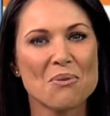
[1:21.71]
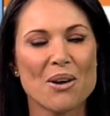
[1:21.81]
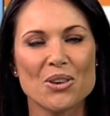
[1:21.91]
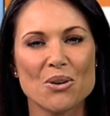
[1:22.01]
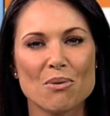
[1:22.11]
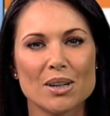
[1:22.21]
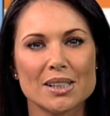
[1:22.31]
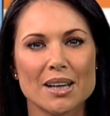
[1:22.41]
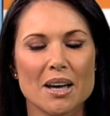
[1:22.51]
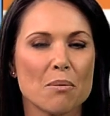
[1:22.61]
Whether you want
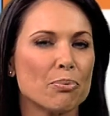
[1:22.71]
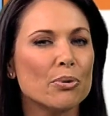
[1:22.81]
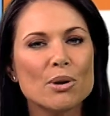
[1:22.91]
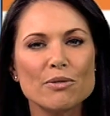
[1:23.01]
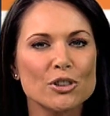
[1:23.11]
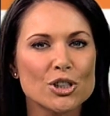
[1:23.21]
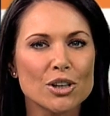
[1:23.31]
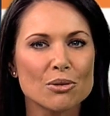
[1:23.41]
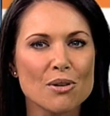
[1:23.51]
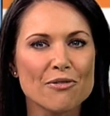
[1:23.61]
to improve your
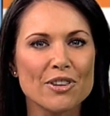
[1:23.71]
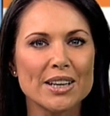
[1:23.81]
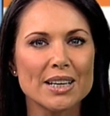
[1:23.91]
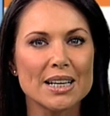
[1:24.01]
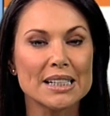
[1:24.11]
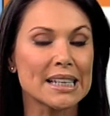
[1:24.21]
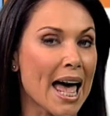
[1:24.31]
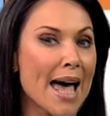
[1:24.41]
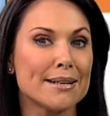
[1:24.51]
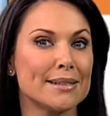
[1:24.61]
general fitness,
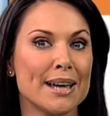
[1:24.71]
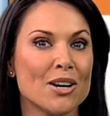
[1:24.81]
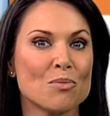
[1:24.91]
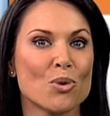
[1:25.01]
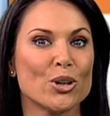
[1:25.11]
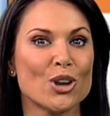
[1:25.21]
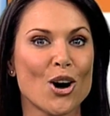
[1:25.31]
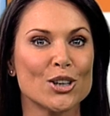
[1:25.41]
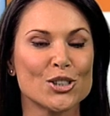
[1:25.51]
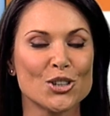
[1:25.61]
add 10 or more
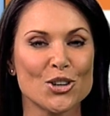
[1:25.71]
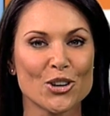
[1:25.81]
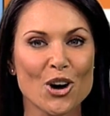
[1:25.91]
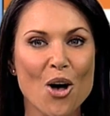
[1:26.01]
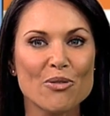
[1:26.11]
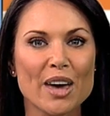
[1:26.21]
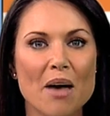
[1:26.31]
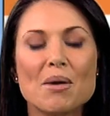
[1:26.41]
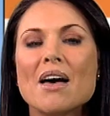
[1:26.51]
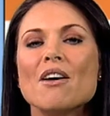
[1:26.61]
yards to your golf
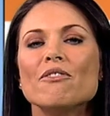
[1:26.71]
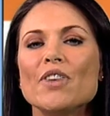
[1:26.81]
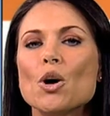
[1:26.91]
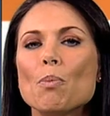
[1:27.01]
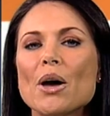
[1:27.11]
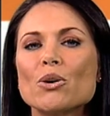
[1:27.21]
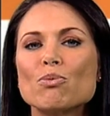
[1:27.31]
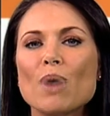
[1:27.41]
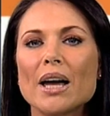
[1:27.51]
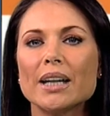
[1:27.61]
game, feel better
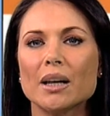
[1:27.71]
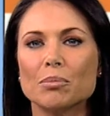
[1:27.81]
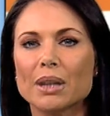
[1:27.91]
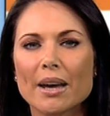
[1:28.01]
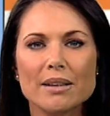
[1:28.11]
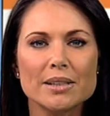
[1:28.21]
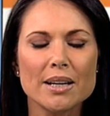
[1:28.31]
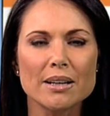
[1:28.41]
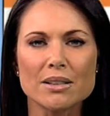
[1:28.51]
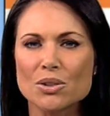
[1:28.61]
running, playing
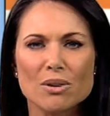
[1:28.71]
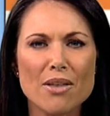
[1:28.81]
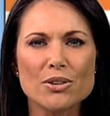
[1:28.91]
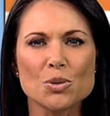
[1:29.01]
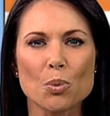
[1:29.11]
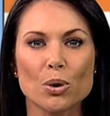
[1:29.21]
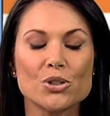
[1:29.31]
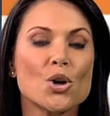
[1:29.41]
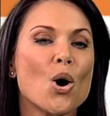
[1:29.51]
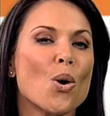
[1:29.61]
tennis, or other
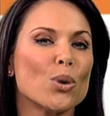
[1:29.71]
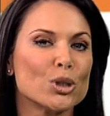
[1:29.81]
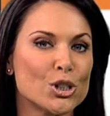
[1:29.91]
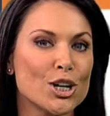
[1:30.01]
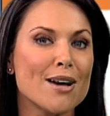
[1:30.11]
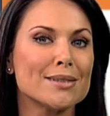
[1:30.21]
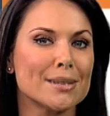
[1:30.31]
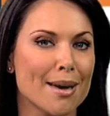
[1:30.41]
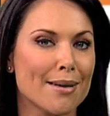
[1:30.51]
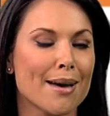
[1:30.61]
sports, or just
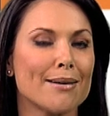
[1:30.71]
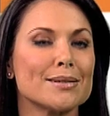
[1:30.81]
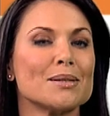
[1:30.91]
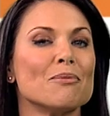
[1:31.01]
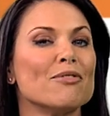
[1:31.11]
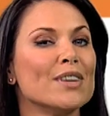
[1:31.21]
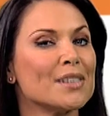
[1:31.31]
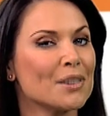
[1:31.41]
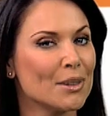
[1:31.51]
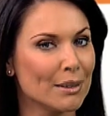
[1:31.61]
take out some
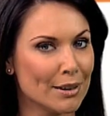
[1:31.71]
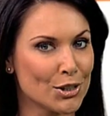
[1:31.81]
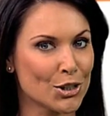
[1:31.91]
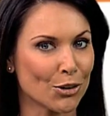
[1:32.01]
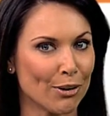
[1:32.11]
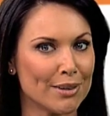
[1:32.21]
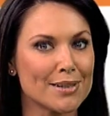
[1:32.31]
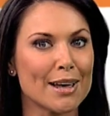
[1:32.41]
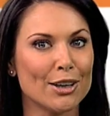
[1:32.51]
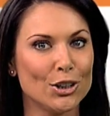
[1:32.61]
physical insurance
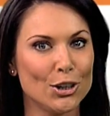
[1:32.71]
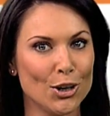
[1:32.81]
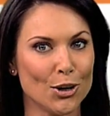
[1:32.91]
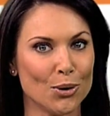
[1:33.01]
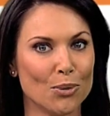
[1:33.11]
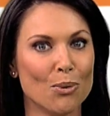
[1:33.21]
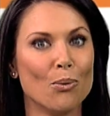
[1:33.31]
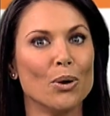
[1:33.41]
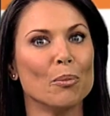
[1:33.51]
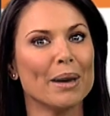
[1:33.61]
that you
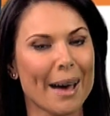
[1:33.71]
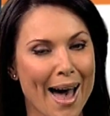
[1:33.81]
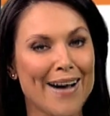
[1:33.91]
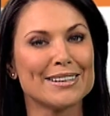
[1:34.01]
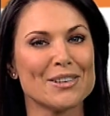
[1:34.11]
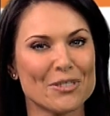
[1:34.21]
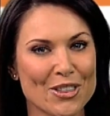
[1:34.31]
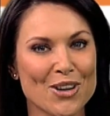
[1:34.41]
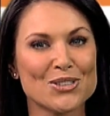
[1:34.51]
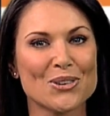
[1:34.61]
will be active for
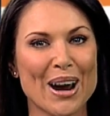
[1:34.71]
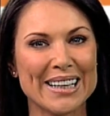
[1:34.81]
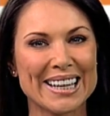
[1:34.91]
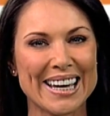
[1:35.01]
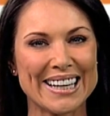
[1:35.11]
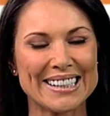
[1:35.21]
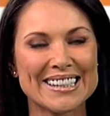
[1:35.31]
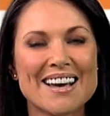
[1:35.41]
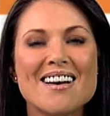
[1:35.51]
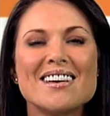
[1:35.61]
those grandkids,